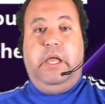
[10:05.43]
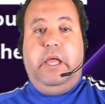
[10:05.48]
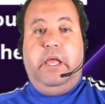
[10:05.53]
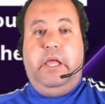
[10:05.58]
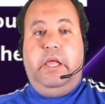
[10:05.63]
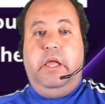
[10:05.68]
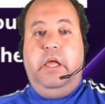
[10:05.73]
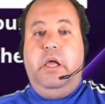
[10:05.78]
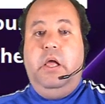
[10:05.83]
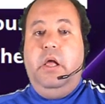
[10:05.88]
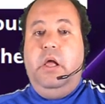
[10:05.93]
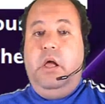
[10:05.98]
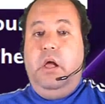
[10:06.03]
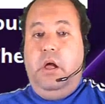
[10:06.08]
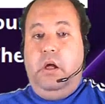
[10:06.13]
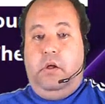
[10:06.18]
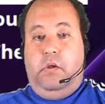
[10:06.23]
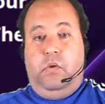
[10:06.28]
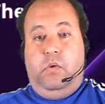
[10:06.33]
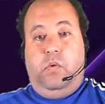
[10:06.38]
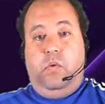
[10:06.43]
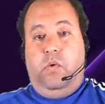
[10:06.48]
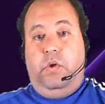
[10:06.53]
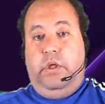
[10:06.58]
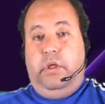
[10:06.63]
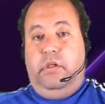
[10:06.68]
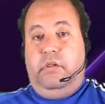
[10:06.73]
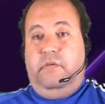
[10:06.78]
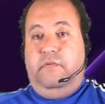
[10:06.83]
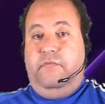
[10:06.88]
a
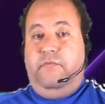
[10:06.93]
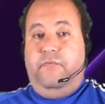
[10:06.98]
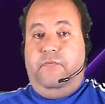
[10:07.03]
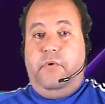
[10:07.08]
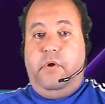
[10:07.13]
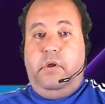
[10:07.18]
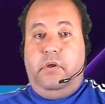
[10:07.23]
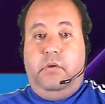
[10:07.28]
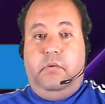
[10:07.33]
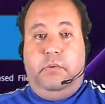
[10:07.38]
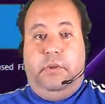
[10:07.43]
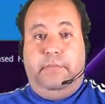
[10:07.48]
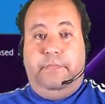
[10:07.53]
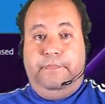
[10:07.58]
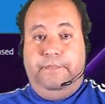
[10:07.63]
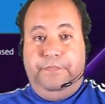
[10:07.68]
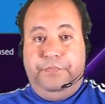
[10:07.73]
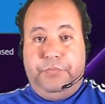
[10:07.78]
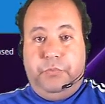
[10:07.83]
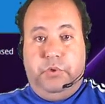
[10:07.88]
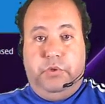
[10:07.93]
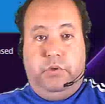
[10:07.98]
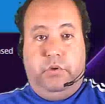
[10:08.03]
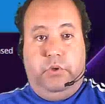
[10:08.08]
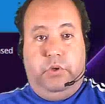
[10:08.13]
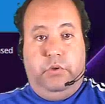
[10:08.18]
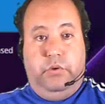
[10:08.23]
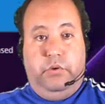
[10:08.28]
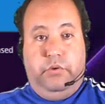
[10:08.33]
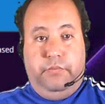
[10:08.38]
loyal following,
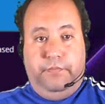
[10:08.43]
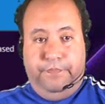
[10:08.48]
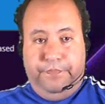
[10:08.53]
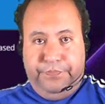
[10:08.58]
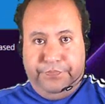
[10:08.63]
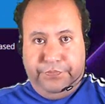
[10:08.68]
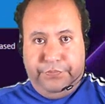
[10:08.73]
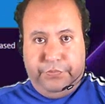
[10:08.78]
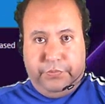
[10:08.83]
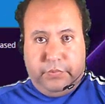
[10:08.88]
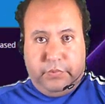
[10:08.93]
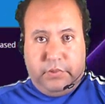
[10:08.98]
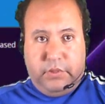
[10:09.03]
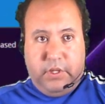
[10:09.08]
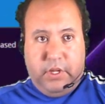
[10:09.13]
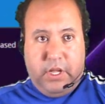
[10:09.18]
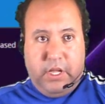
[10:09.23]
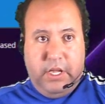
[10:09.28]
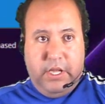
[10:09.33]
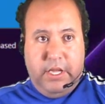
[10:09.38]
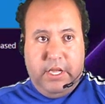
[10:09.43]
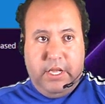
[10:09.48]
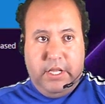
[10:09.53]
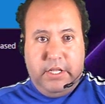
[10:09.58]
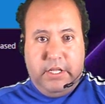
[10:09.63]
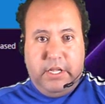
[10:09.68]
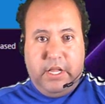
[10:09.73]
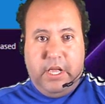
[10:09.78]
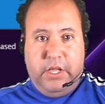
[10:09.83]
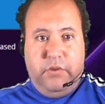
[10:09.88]
you know.
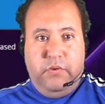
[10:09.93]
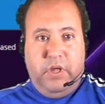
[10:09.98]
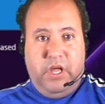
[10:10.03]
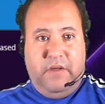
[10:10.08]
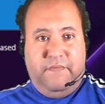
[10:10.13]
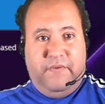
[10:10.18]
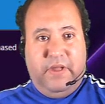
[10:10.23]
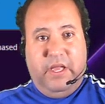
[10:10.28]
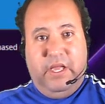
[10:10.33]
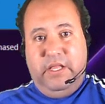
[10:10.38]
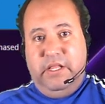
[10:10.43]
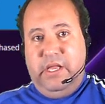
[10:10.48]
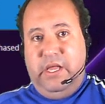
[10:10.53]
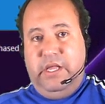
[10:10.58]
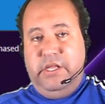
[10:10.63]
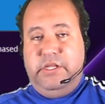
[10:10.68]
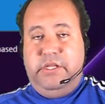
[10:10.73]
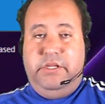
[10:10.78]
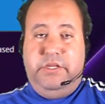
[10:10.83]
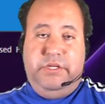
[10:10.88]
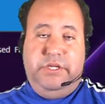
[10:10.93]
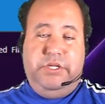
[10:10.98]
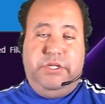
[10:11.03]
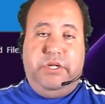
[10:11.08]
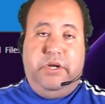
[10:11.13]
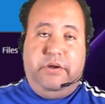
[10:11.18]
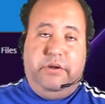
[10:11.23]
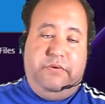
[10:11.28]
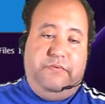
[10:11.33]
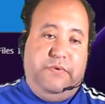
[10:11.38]
And you have 8 days since the
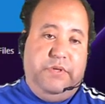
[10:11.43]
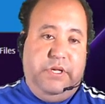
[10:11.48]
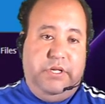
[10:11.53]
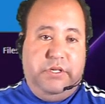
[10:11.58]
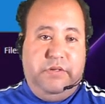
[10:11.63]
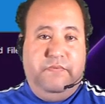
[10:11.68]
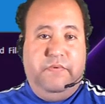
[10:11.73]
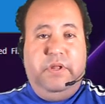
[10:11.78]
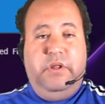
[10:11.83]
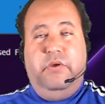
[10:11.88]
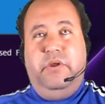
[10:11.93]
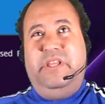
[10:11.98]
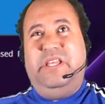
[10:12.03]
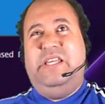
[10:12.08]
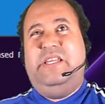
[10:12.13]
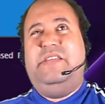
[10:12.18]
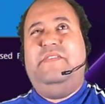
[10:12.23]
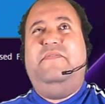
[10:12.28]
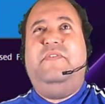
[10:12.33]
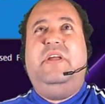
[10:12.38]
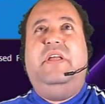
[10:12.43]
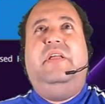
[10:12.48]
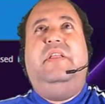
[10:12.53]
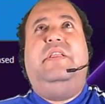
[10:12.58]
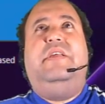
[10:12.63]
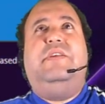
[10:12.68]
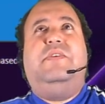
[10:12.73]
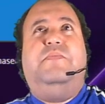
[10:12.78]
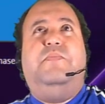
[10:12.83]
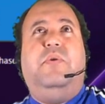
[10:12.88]
start of this video.
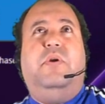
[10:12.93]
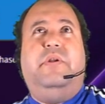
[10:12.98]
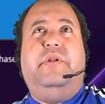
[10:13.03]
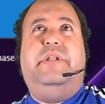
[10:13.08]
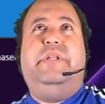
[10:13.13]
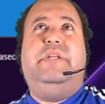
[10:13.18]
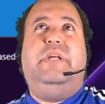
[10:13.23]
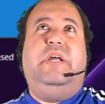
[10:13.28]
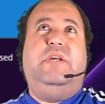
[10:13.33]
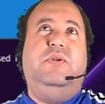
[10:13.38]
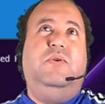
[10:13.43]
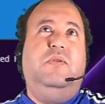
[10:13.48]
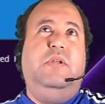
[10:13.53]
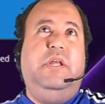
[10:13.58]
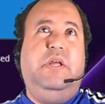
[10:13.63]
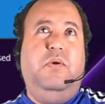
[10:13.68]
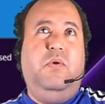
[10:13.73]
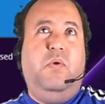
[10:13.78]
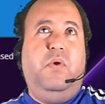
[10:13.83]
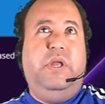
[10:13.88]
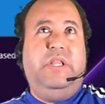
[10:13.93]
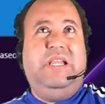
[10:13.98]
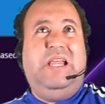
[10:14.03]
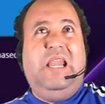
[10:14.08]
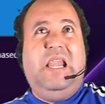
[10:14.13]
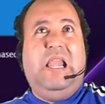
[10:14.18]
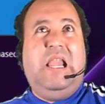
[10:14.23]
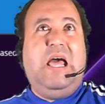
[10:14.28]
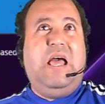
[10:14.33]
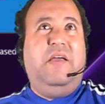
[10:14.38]
This product is actually going
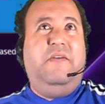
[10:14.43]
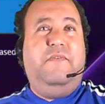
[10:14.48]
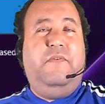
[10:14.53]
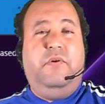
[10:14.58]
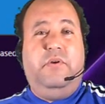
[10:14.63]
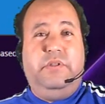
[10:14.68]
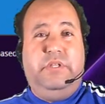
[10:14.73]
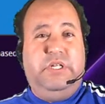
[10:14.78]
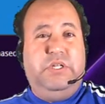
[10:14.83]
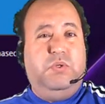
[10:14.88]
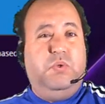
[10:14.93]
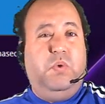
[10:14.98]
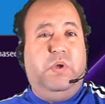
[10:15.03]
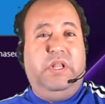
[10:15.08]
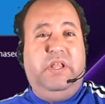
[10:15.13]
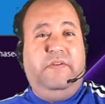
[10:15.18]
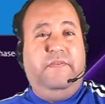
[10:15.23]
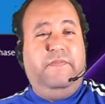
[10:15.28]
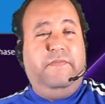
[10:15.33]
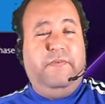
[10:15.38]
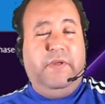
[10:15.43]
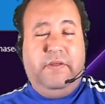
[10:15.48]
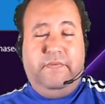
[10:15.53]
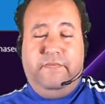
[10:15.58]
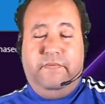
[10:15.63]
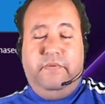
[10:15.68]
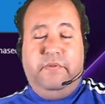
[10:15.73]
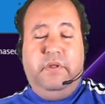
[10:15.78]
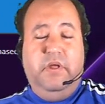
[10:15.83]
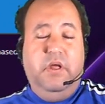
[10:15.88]
live on the
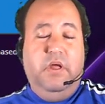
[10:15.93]
25th